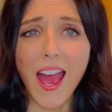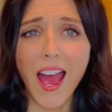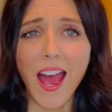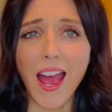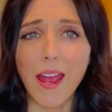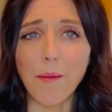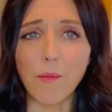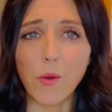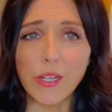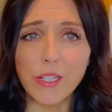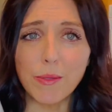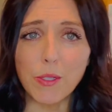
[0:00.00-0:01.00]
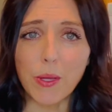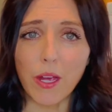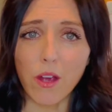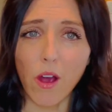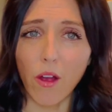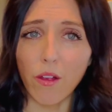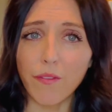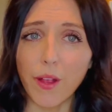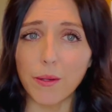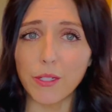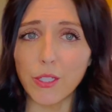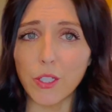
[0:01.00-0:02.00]
I'm going to be doing a
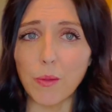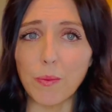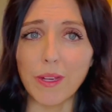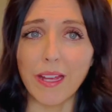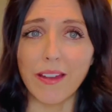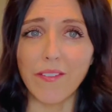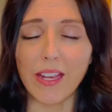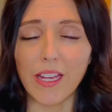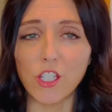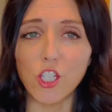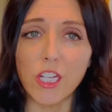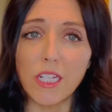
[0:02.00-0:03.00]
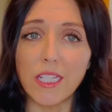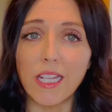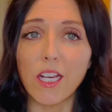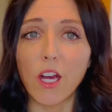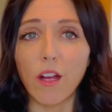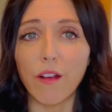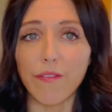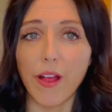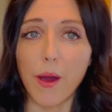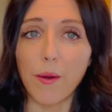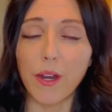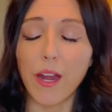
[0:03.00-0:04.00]
cauliflower soup, kind of like a cheesy
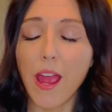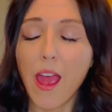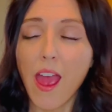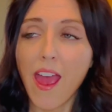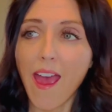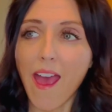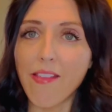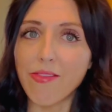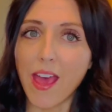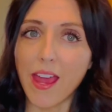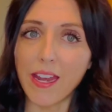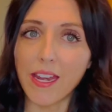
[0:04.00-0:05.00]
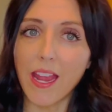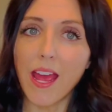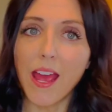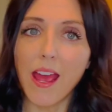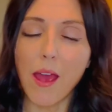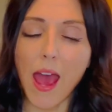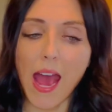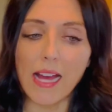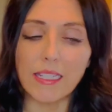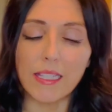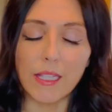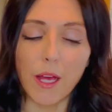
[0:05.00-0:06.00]
cauliflower, and then
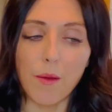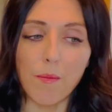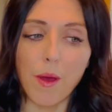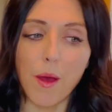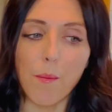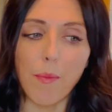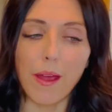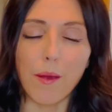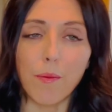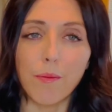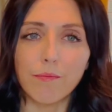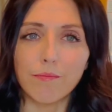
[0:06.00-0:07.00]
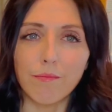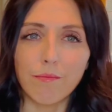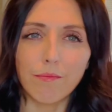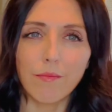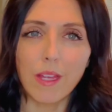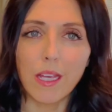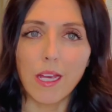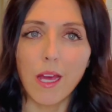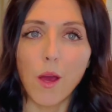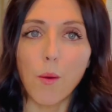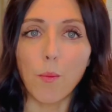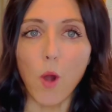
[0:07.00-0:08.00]
add some like
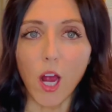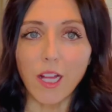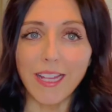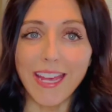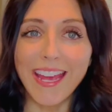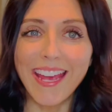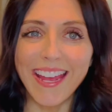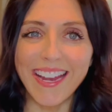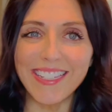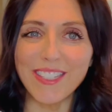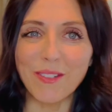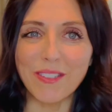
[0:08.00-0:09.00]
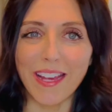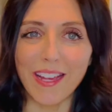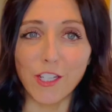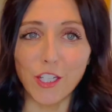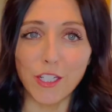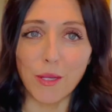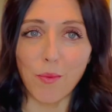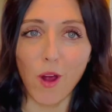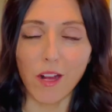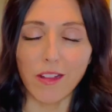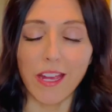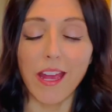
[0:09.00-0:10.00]
broccoli in it, so it's like a cheesy
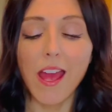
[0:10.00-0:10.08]
broccoli